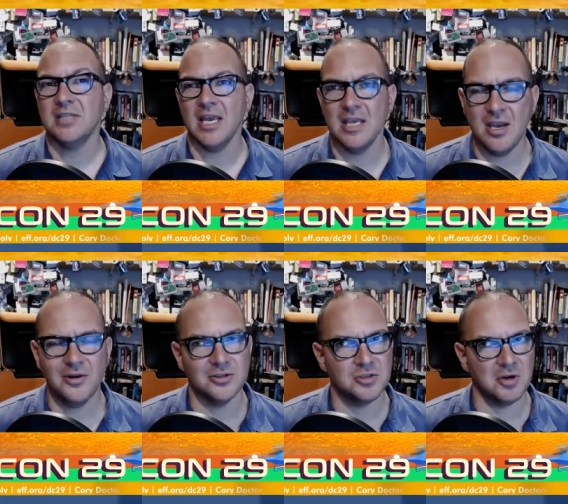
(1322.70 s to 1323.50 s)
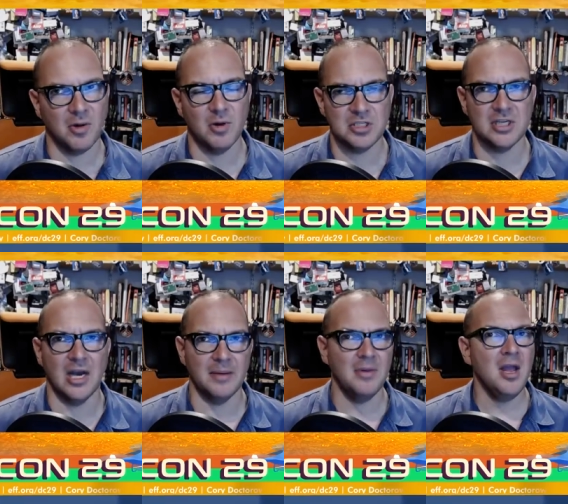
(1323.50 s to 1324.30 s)
take years, during which
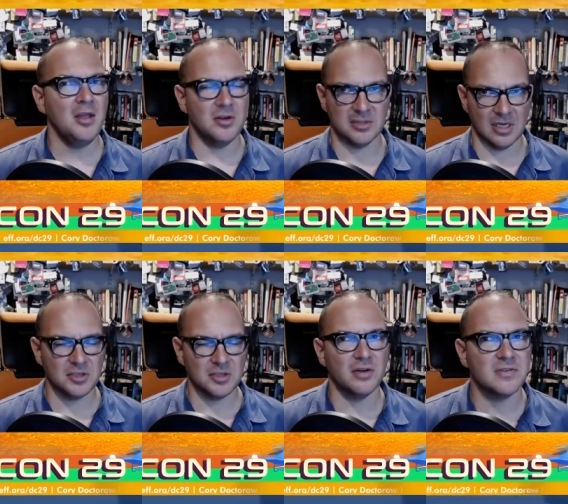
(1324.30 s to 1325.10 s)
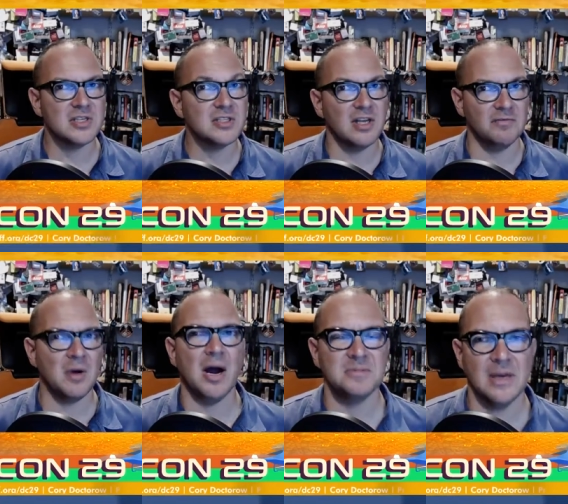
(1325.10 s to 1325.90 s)
time those little services that have
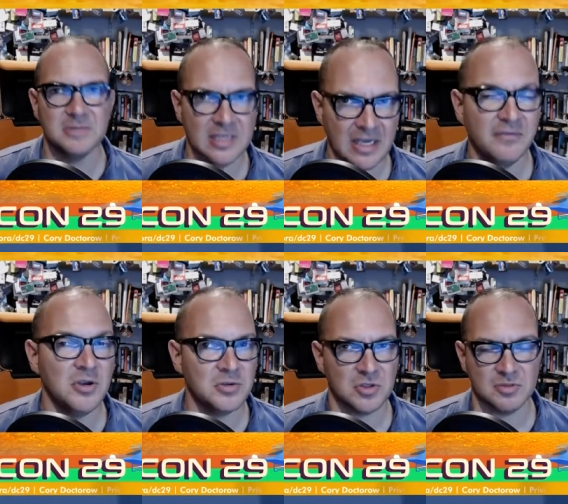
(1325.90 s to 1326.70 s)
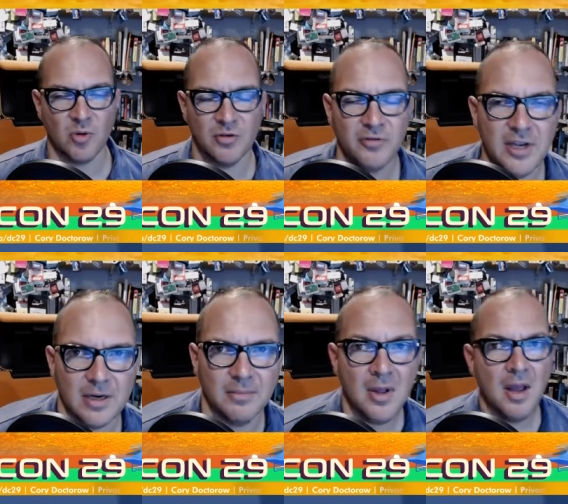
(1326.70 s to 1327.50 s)
popped up to give users more
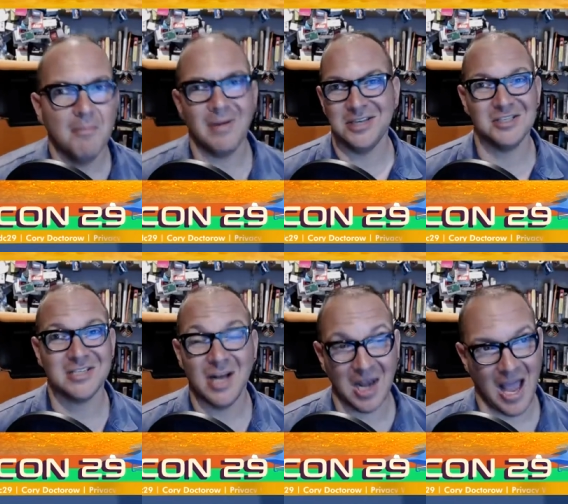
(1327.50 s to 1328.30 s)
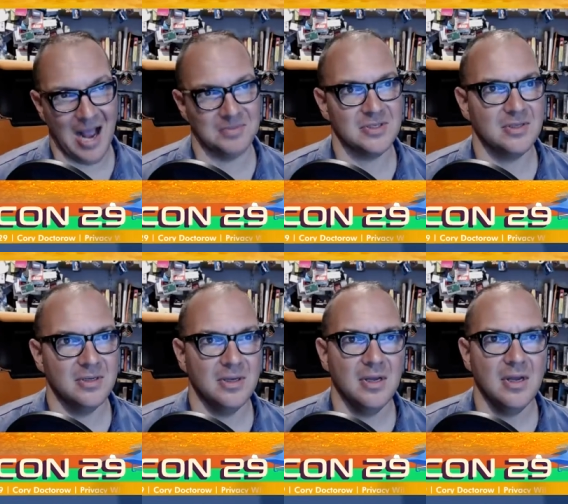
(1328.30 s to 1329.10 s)
freedom might just collapse.
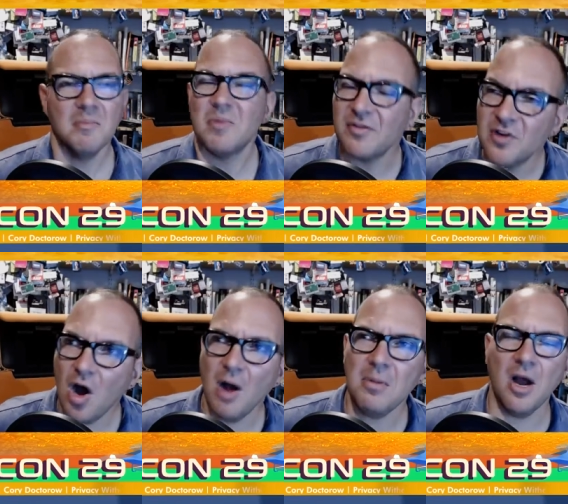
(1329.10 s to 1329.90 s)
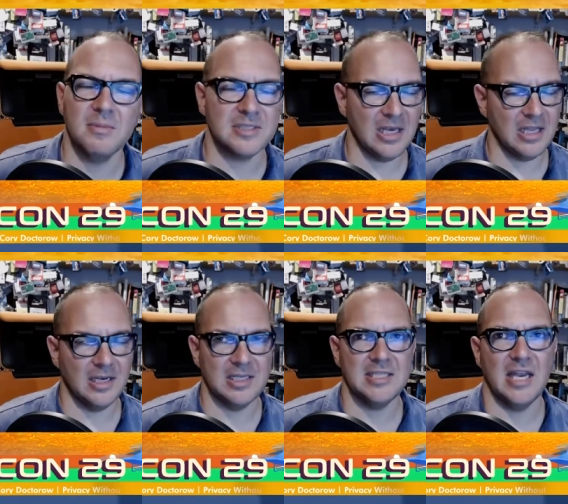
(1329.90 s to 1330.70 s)
But if ComCom is
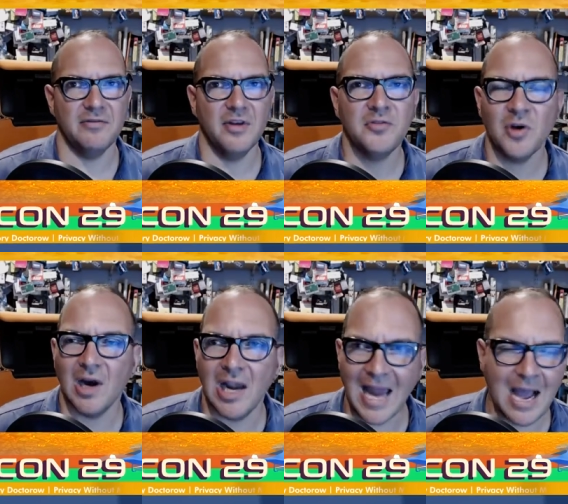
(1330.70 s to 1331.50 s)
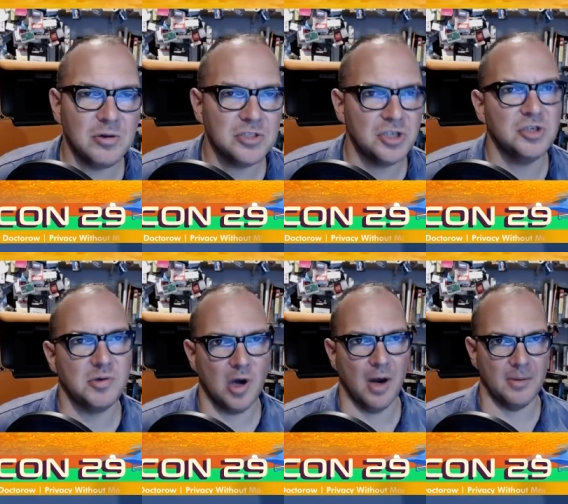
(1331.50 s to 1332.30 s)
legally safe, if you're allowed to do
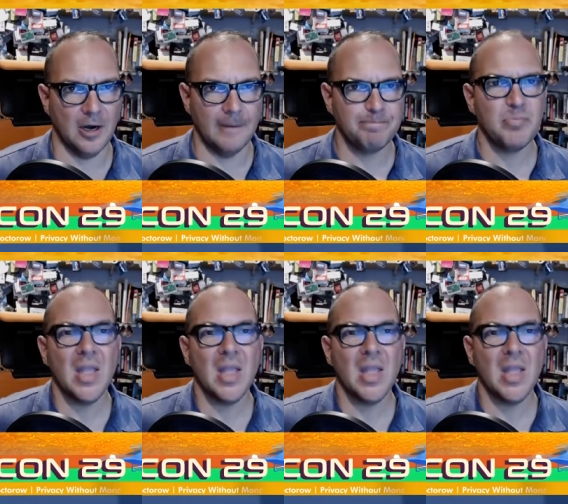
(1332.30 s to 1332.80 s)
ComCom,